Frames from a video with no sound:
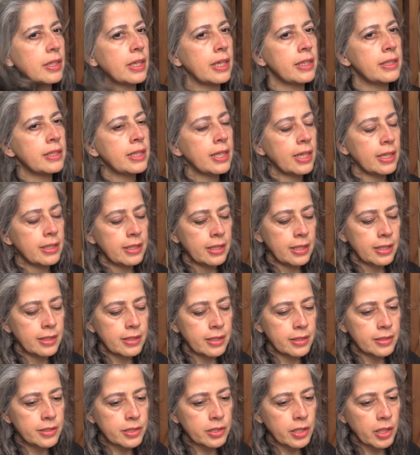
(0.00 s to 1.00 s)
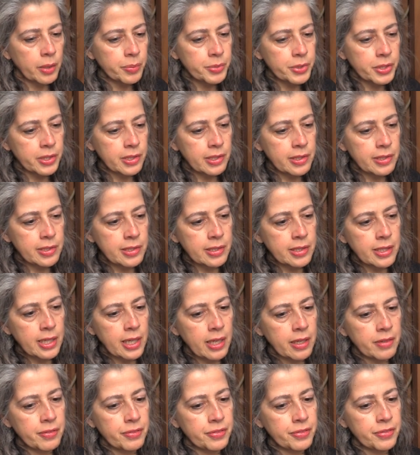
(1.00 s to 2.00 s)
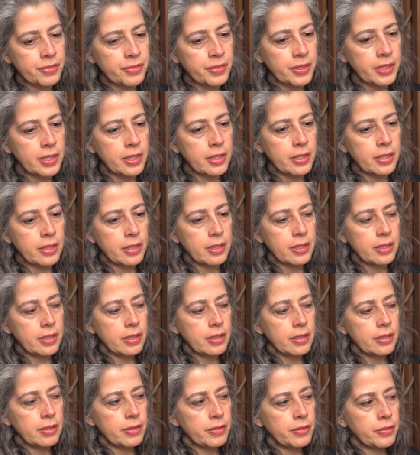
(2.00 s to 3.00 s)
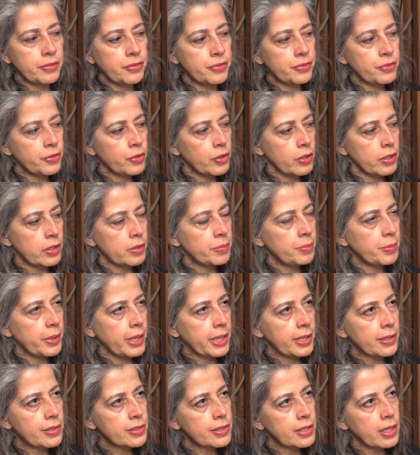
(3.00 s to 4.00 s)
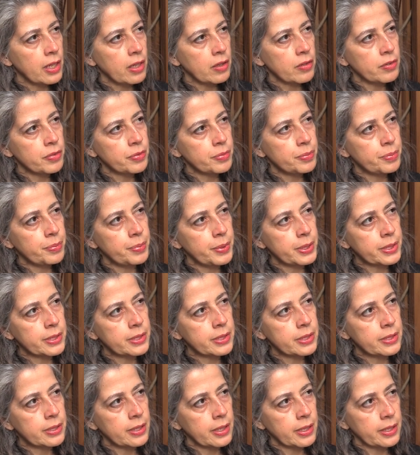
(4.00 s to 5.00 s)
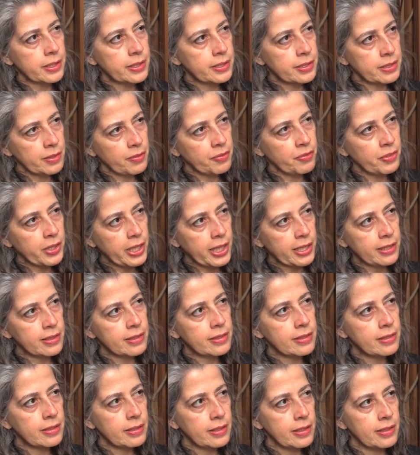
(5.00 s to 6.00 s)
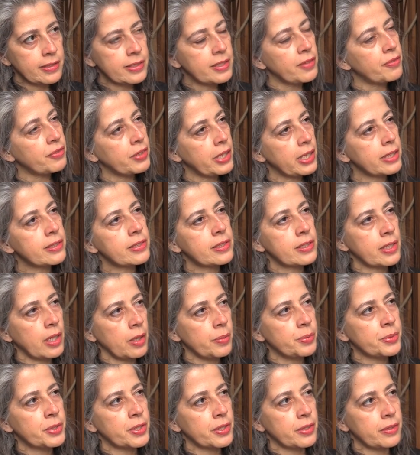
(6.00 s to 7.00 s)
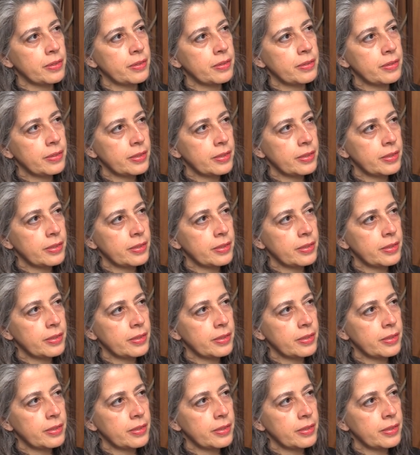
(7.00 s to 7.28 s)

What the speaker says: And the idea that sculpture doesn't have form by itself, but it's a flat sculpture,